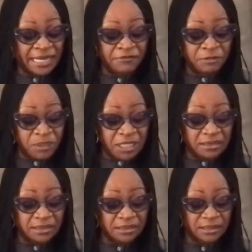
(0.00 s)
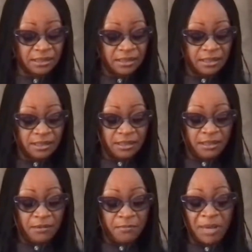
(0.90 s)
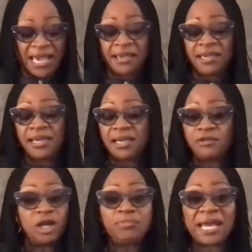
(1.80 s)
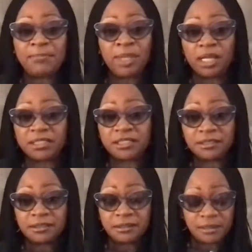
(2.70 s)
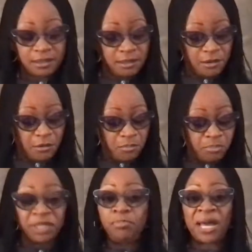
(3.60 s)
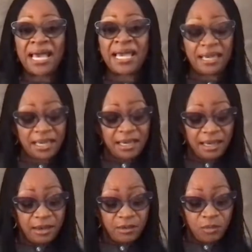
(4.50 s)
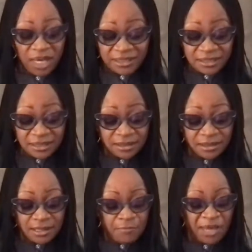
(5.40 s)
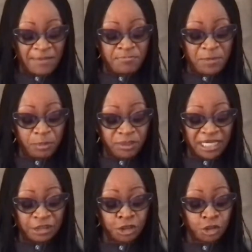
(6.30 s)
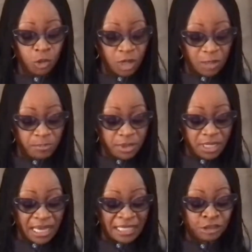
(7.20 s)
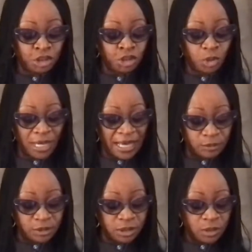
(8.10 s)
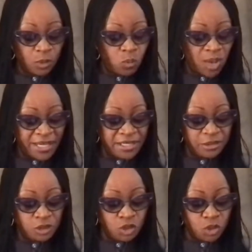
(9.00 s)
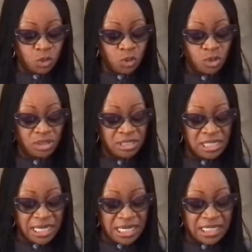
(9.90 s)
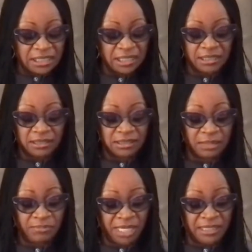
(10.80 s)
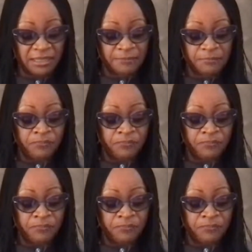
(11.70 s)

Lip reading: I repeat, by, not by blood, but by what? By people that show up and show out when you need somebody,